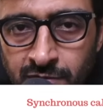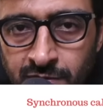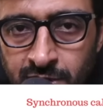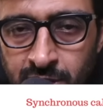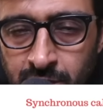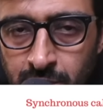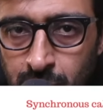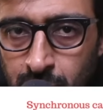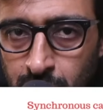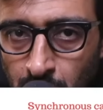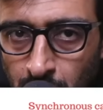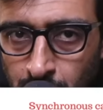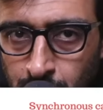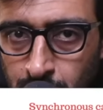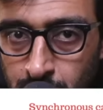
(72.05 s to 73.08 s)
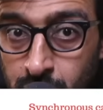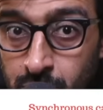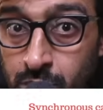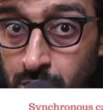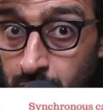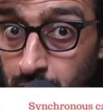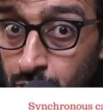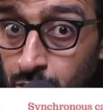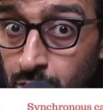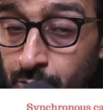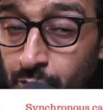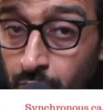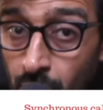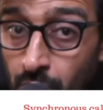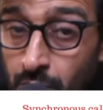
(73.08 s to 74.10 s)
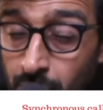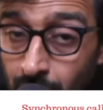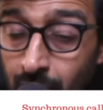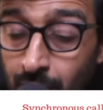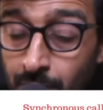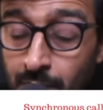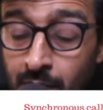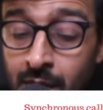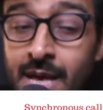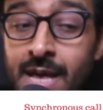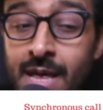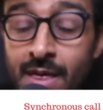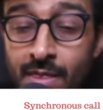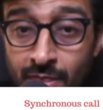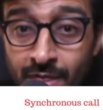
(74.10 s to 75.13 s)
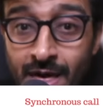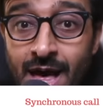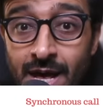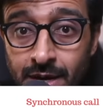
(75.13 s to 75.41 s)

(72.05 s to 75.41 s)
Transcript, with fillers: the instructions in your program, that